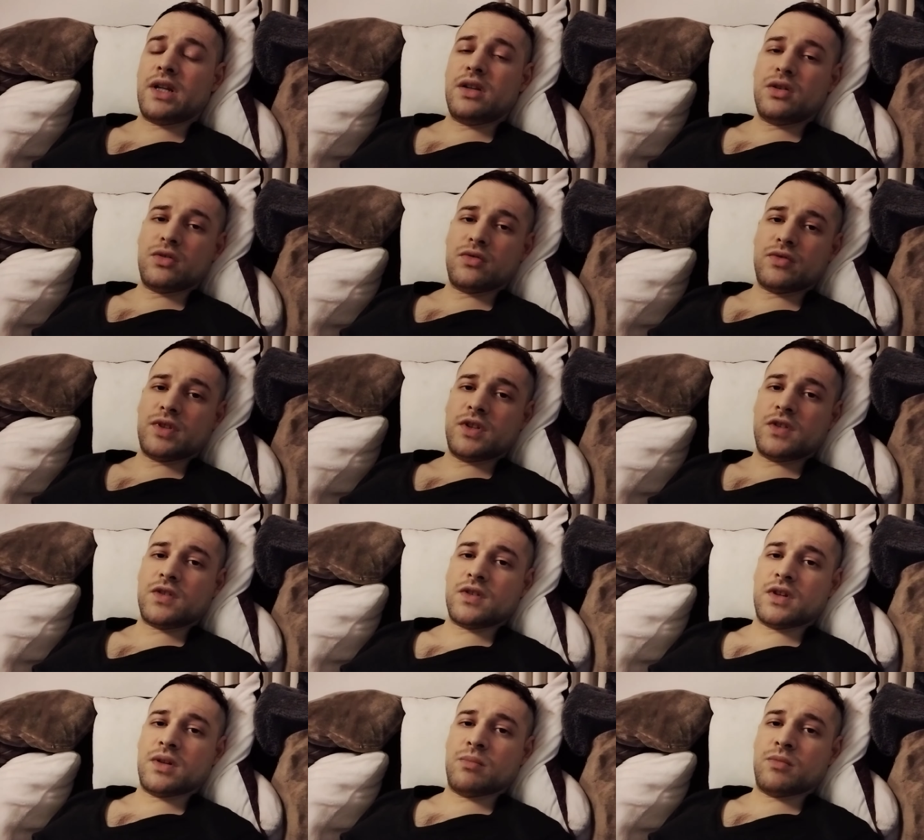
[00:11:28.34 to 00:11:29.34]
any of these
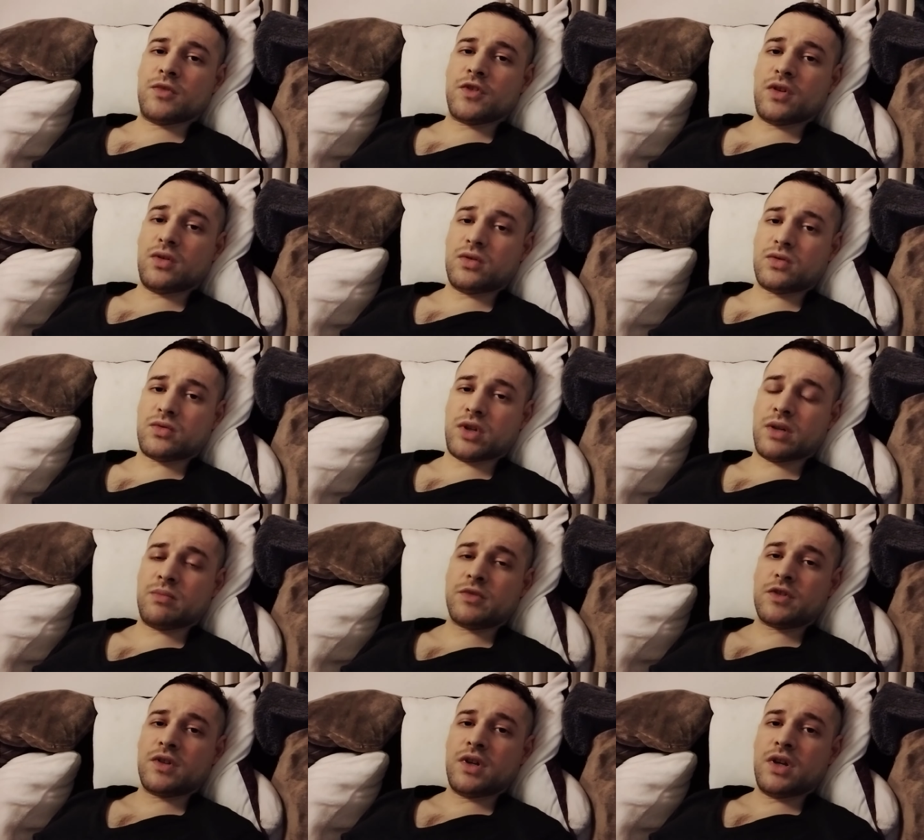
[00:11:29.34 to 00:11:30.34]
soul
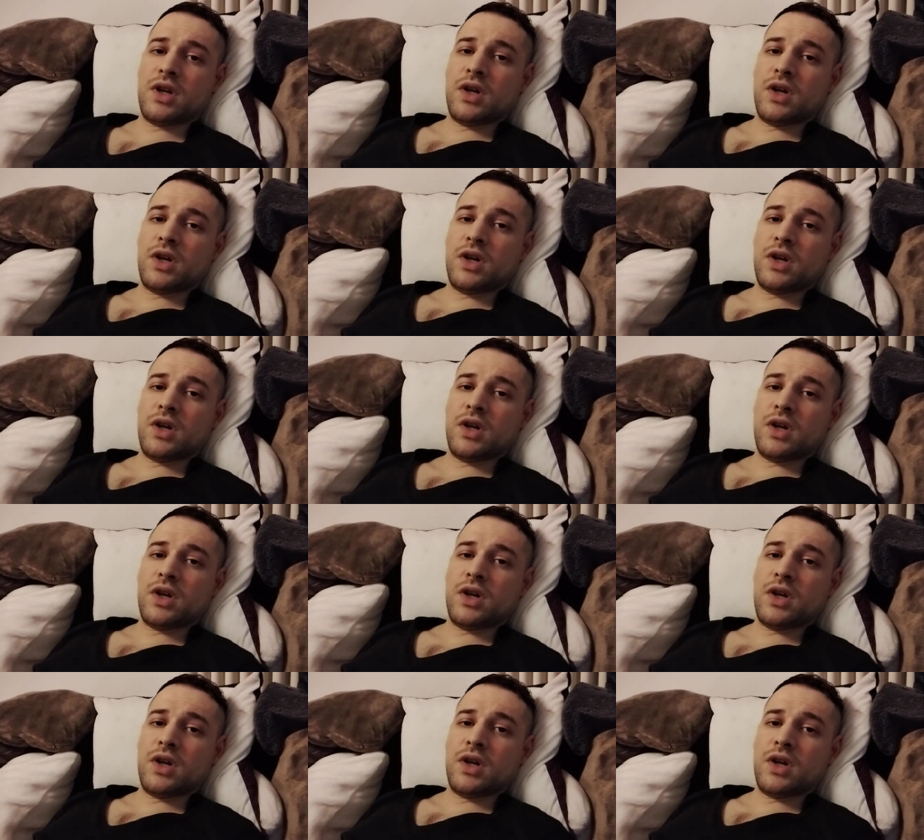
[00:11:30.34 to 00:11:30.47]
traps,